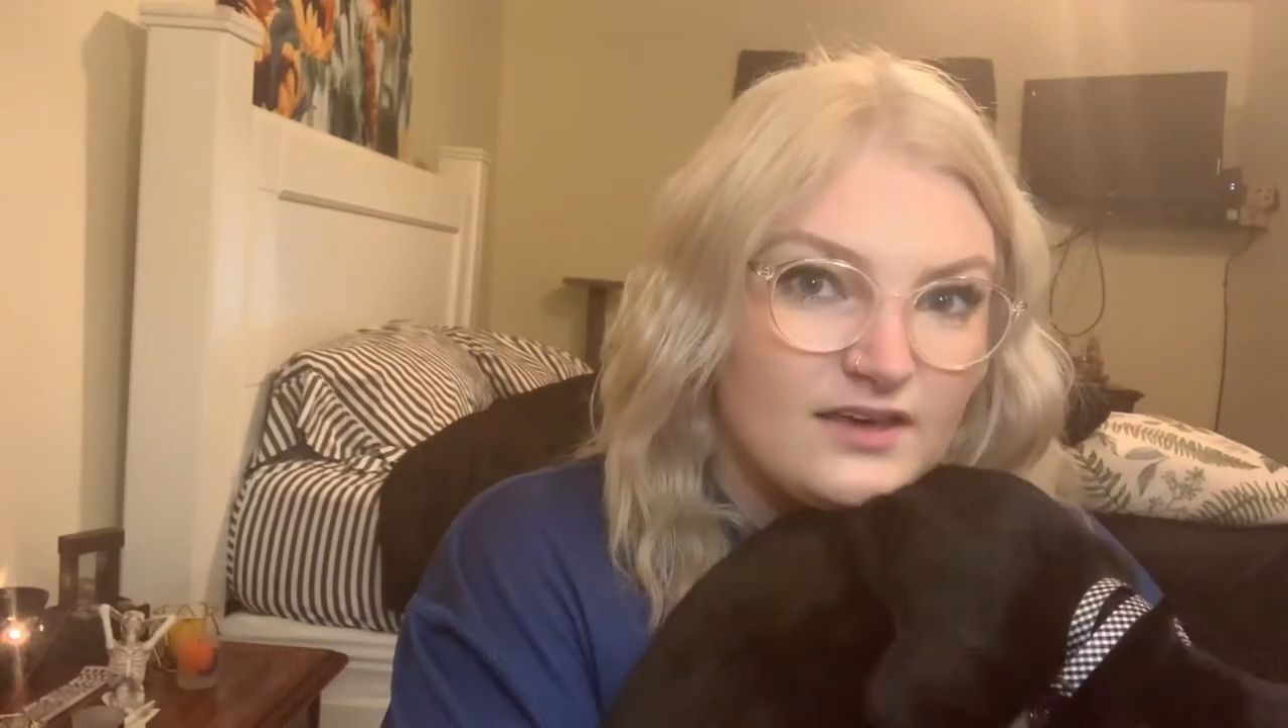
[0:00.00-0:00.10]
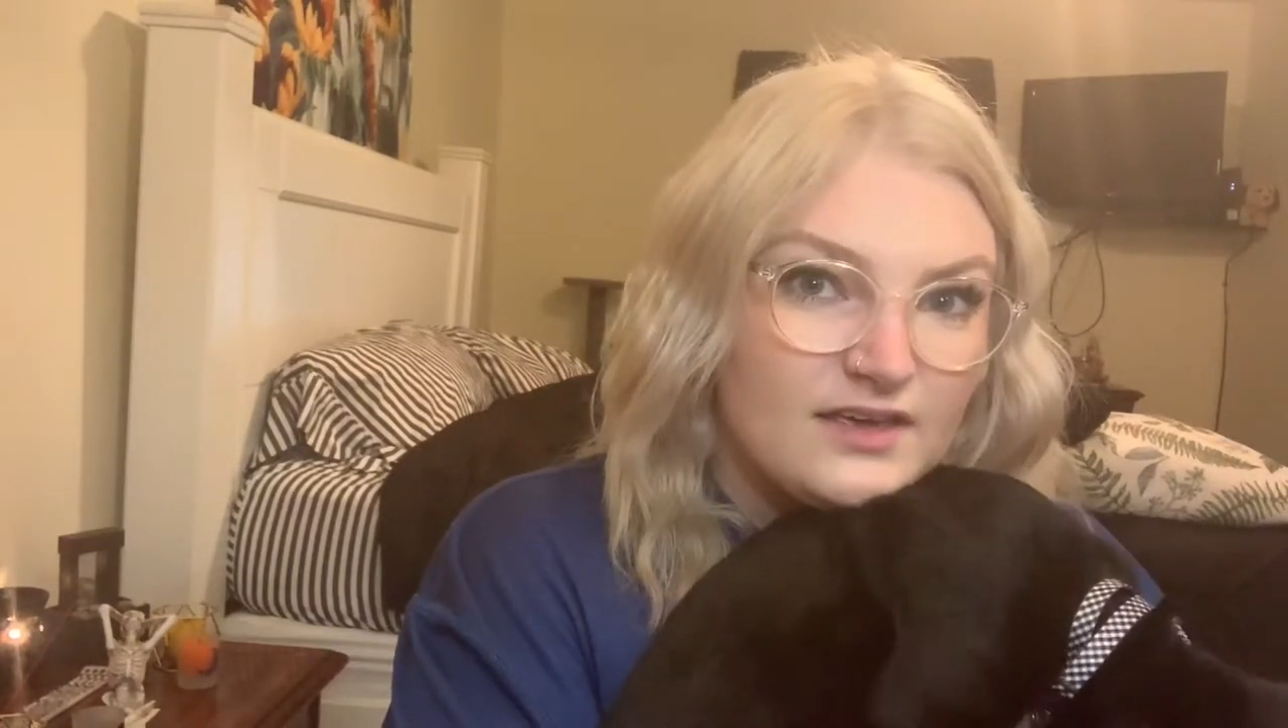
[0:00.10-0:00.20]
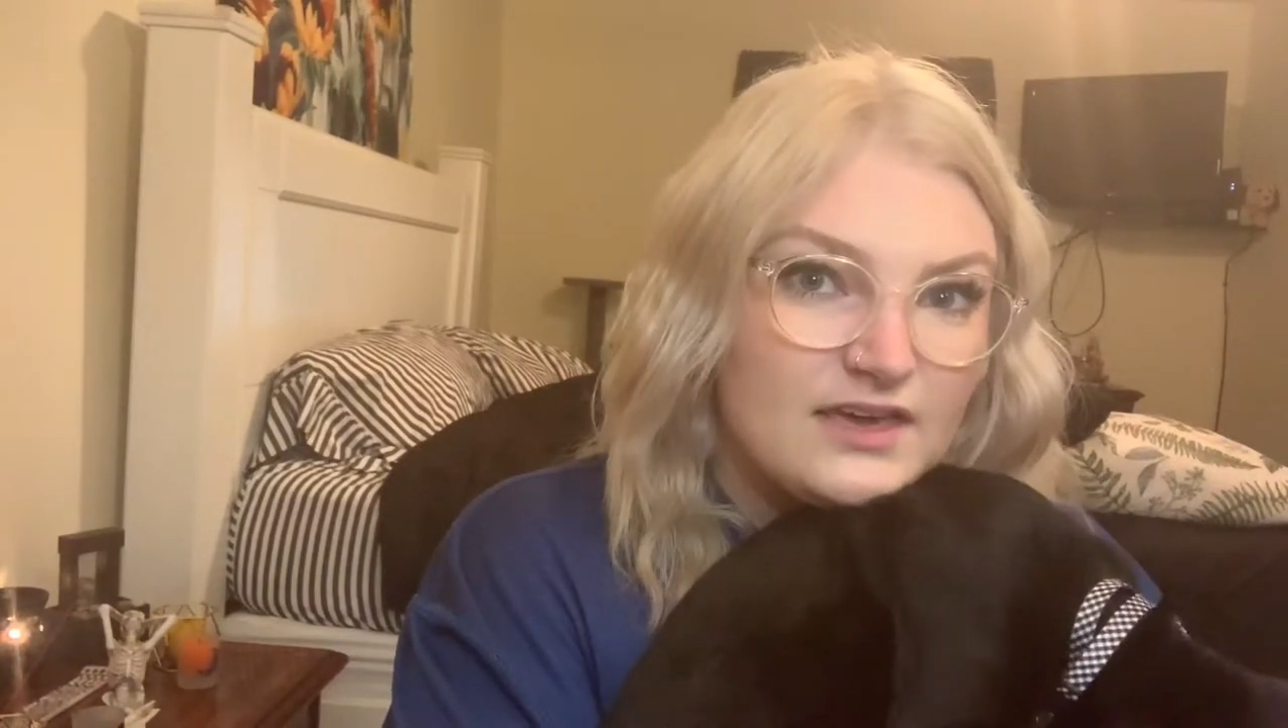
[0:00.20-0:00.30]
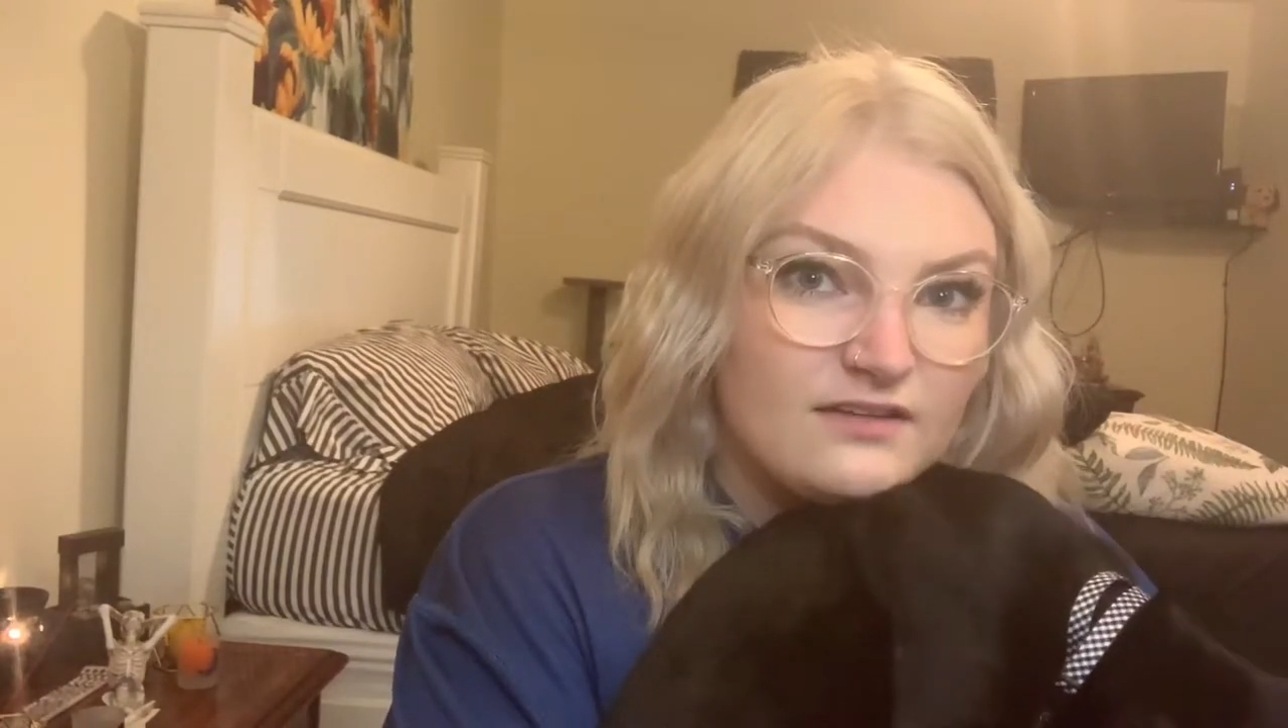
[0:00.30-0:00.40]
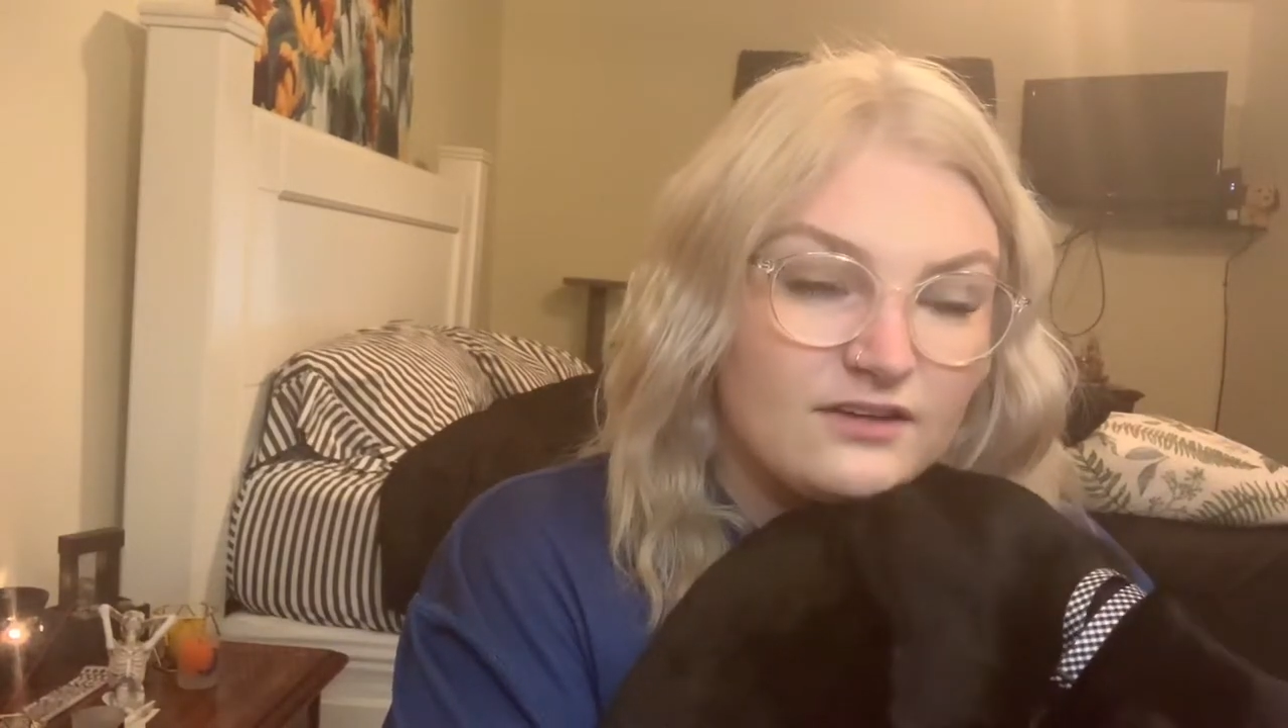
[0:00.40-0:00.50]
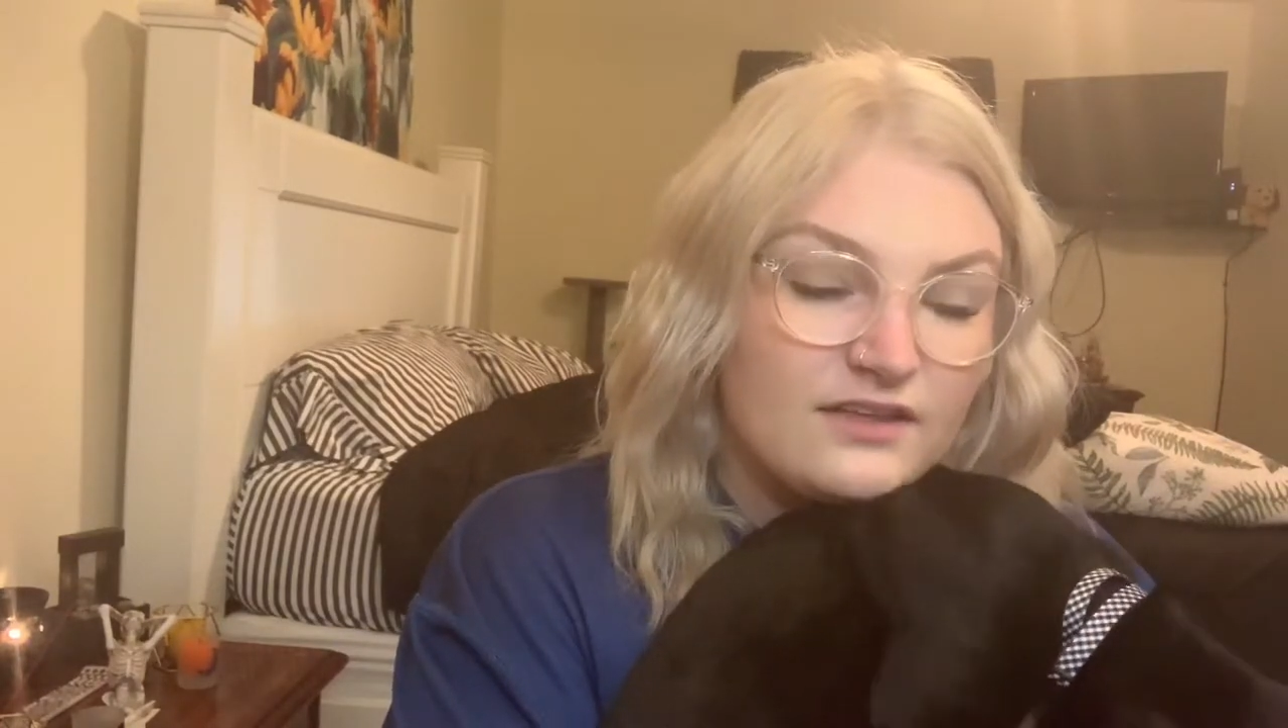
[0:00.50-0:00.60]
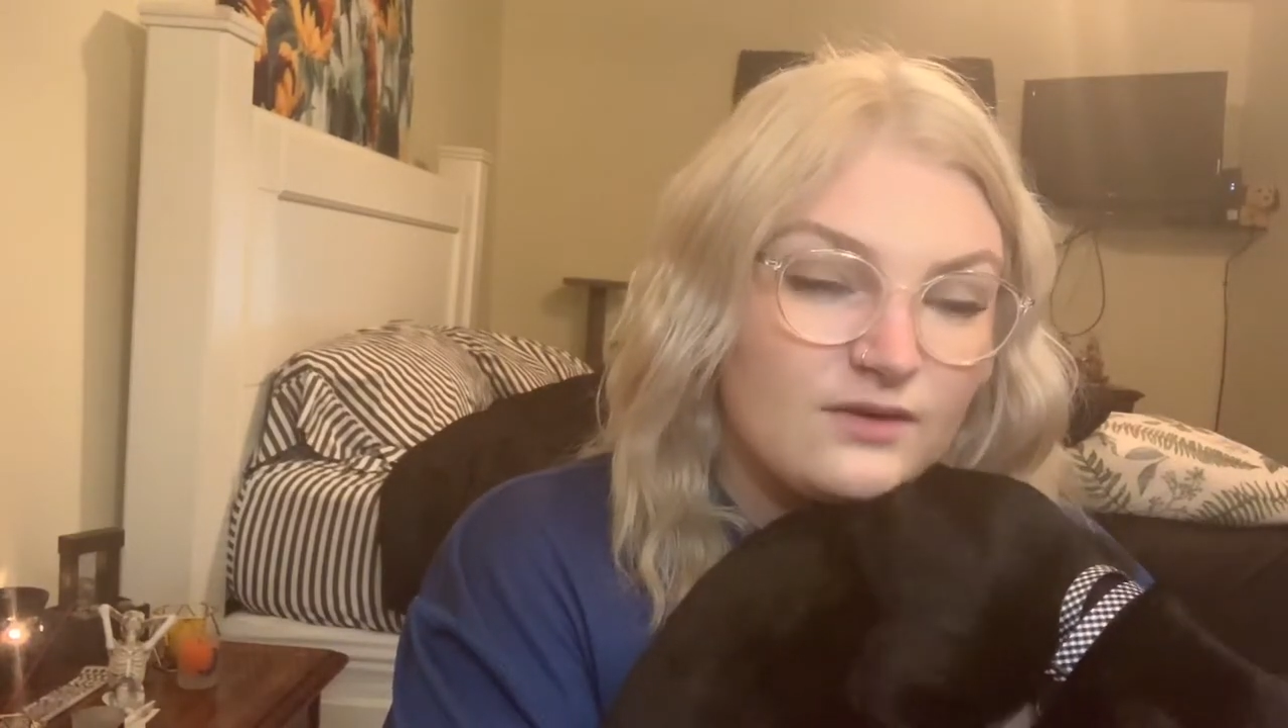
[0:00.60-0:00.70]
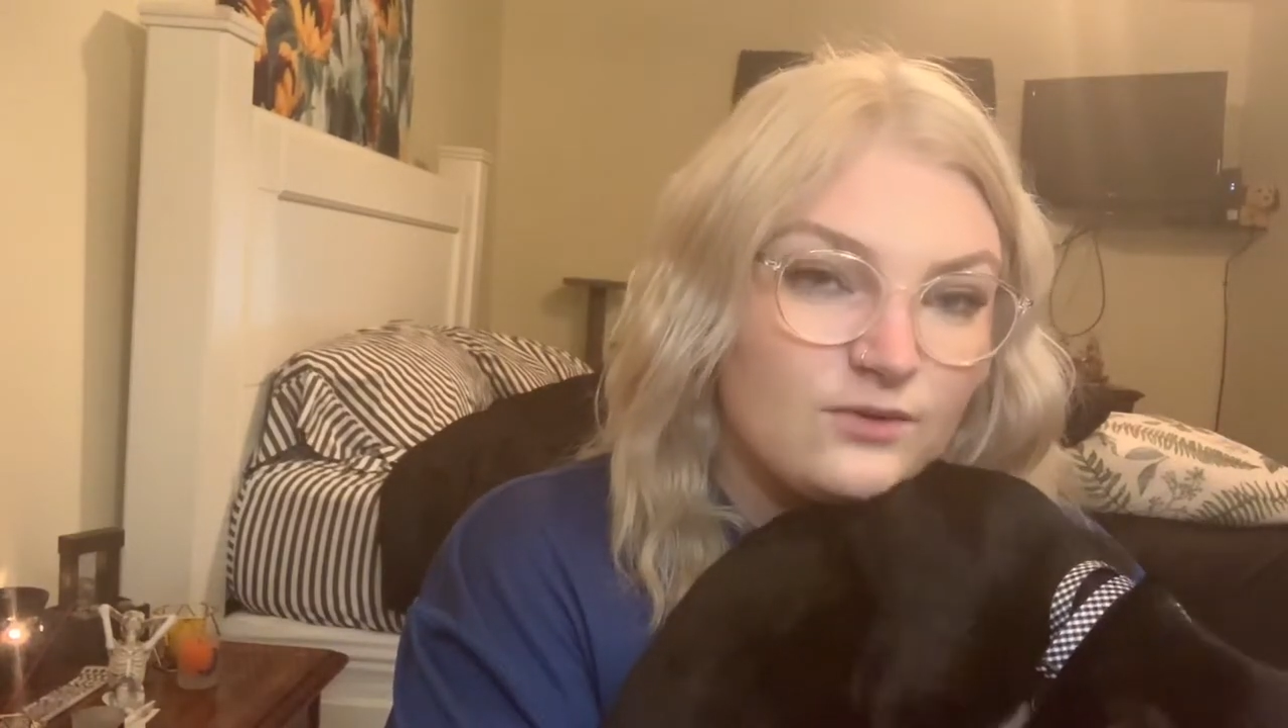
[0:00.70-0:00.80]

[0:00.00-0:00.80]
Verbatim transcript: he clearly